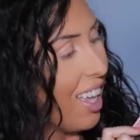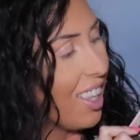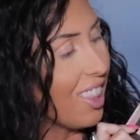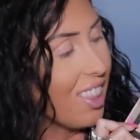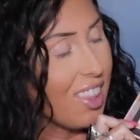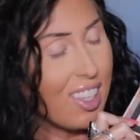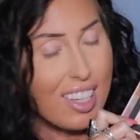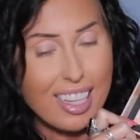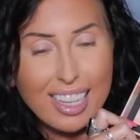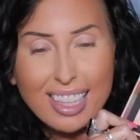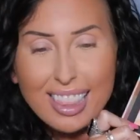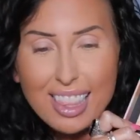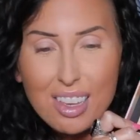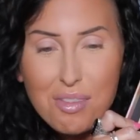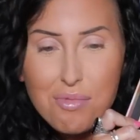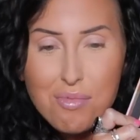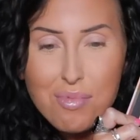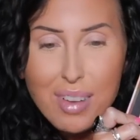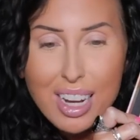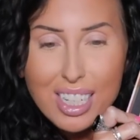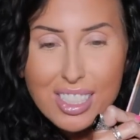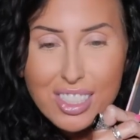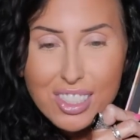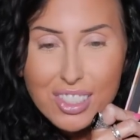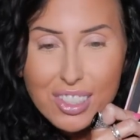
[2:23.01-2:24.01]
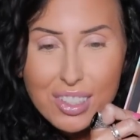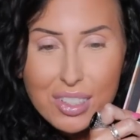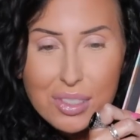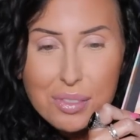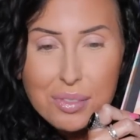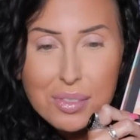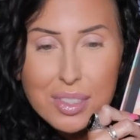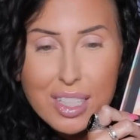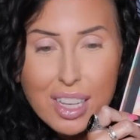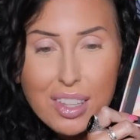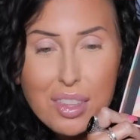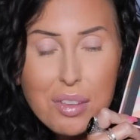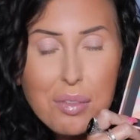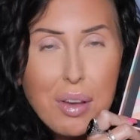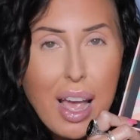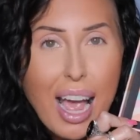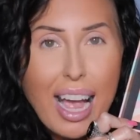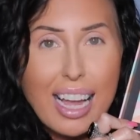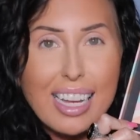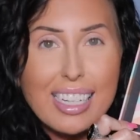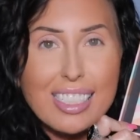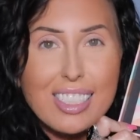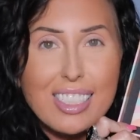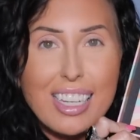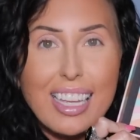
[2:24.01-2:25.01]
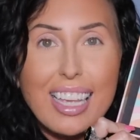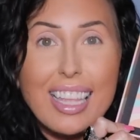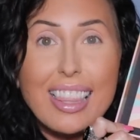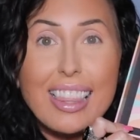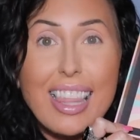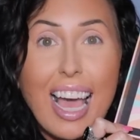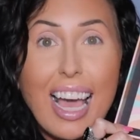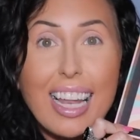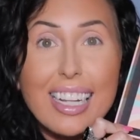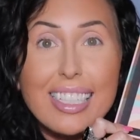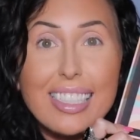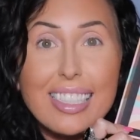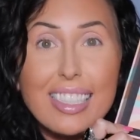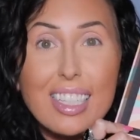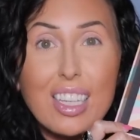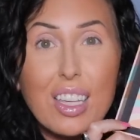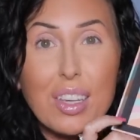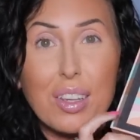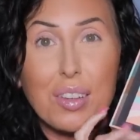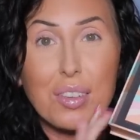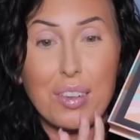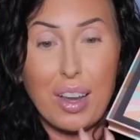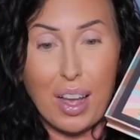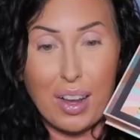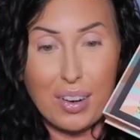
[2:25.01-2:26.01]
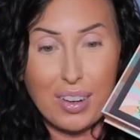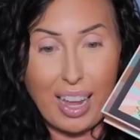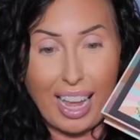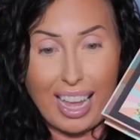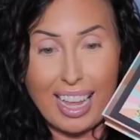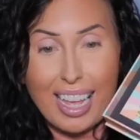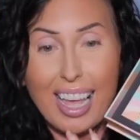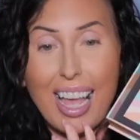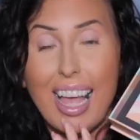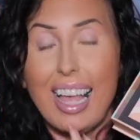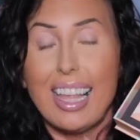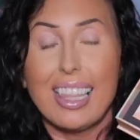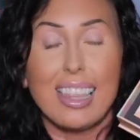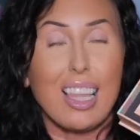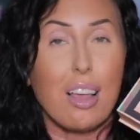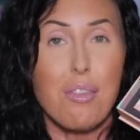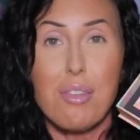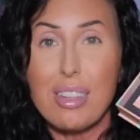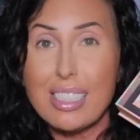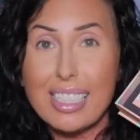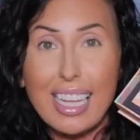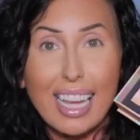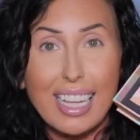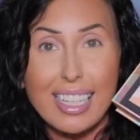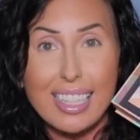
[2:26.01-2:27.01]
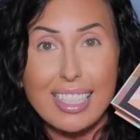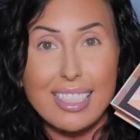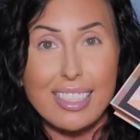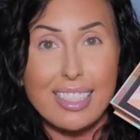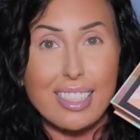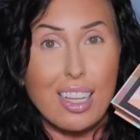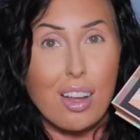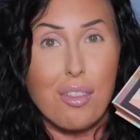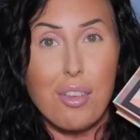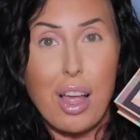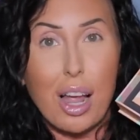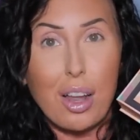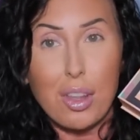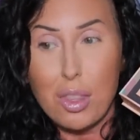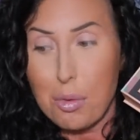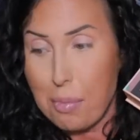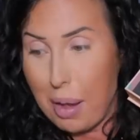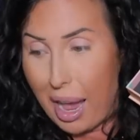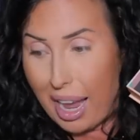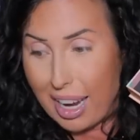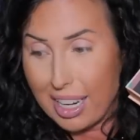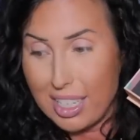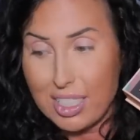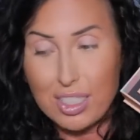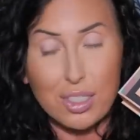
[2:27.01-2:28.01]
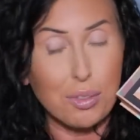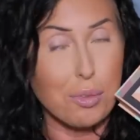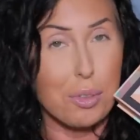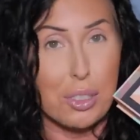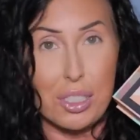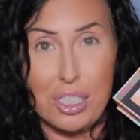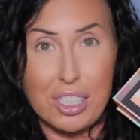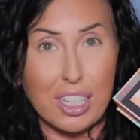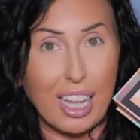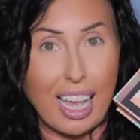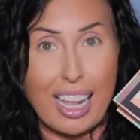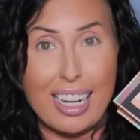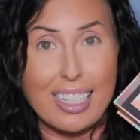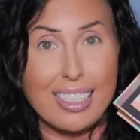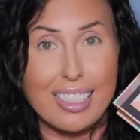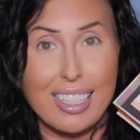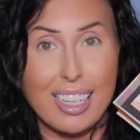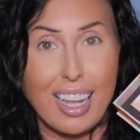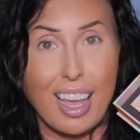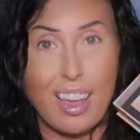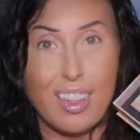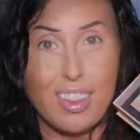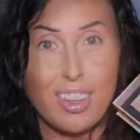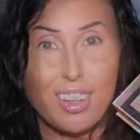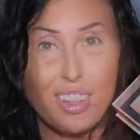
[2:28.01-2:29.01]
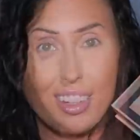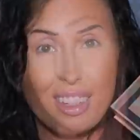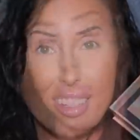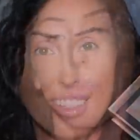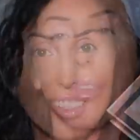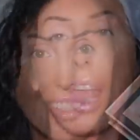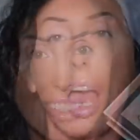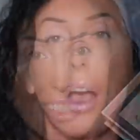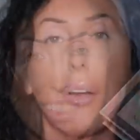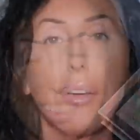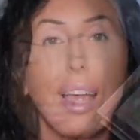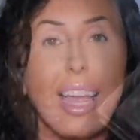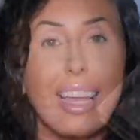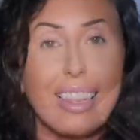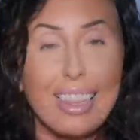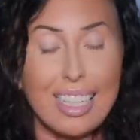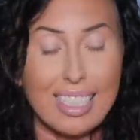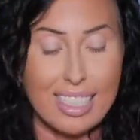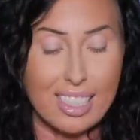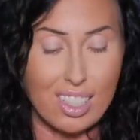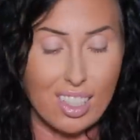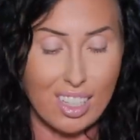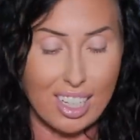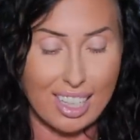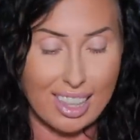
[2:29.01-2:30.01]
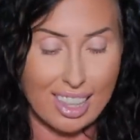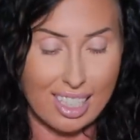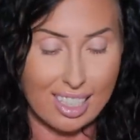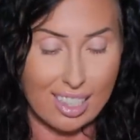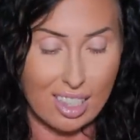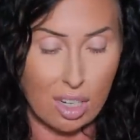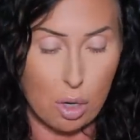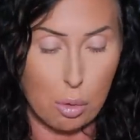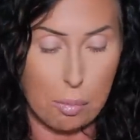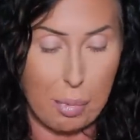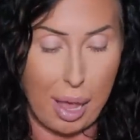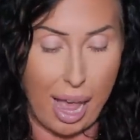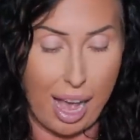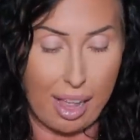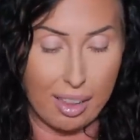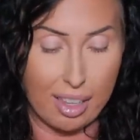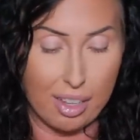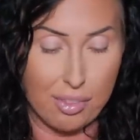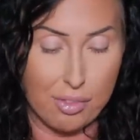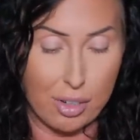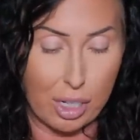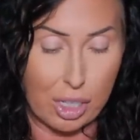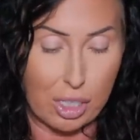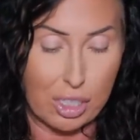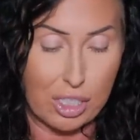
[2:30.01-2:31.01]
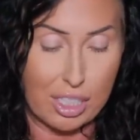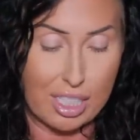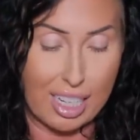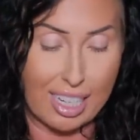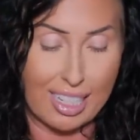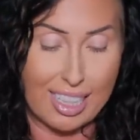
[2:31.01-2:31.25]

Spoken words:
Look at the mushrooms on the packaging. That is cute. Okay, let me take this stuff out of the package and we'll look at it together. Okay, let's look at the little palette first.